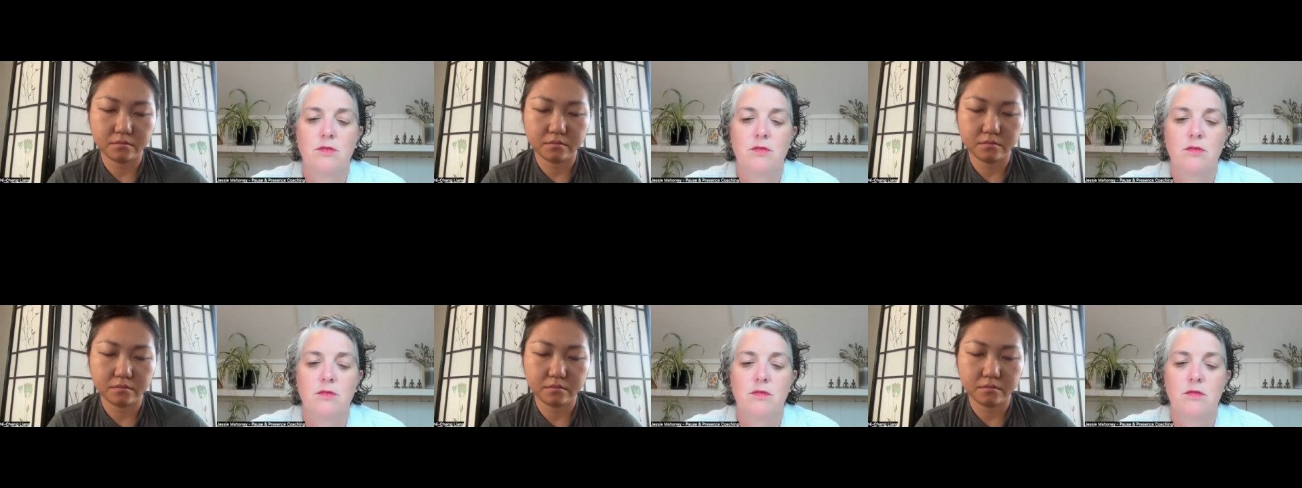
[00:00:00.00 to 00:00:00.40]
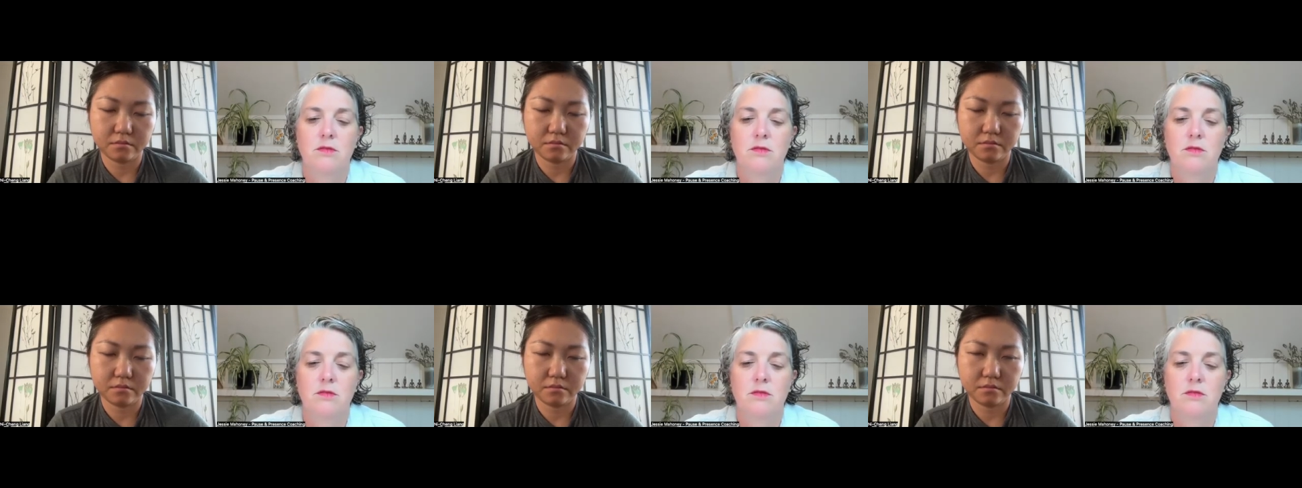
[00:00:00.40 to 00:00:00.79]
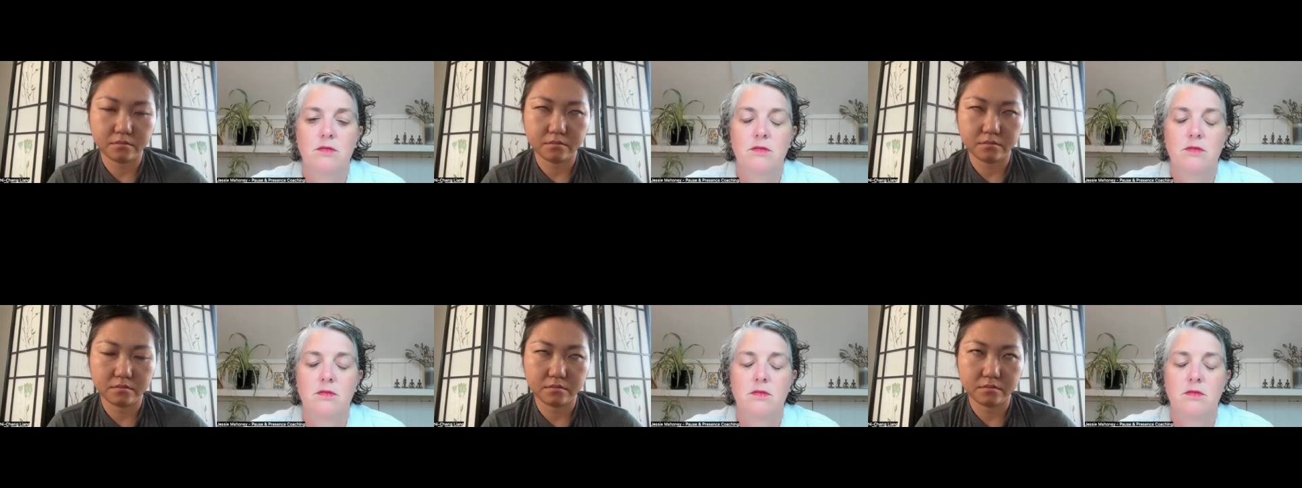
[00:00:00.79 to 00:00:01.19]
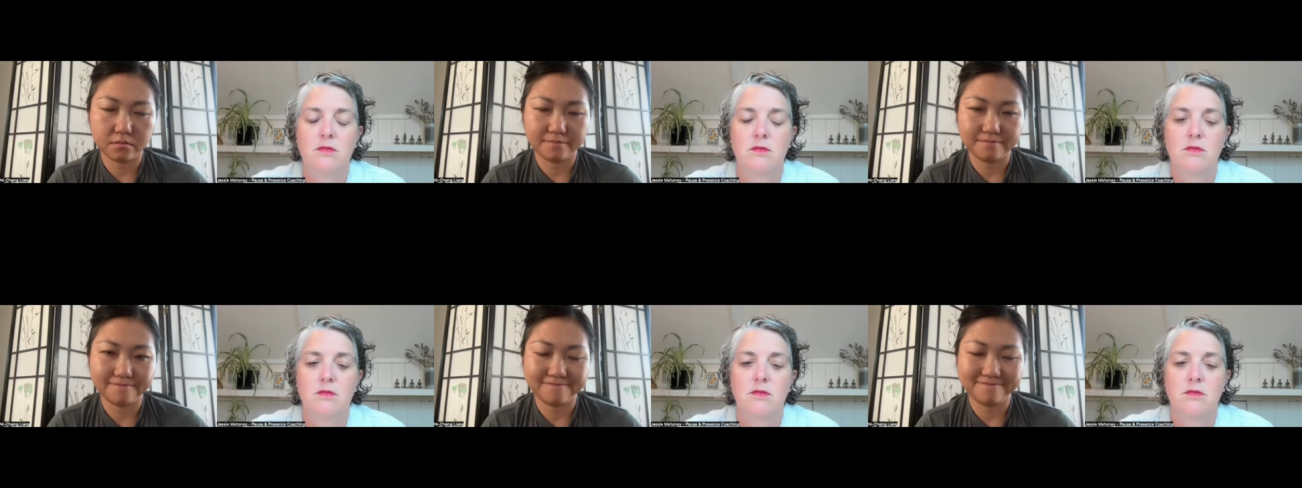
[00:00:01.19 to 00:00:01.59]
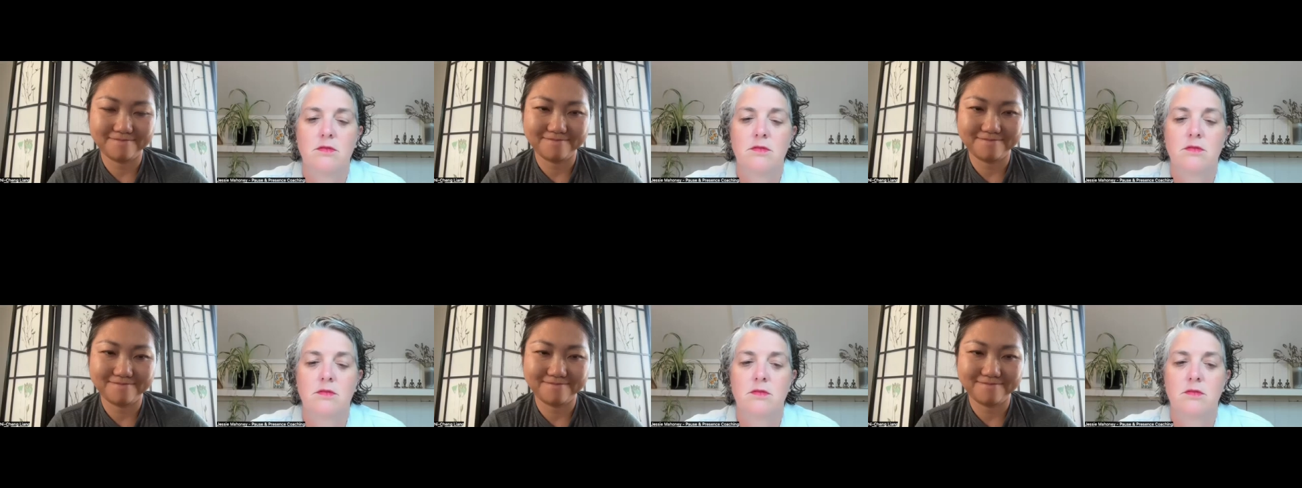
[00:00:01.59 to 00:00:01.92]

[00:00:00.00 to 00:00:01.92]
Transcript: Nobody speaks.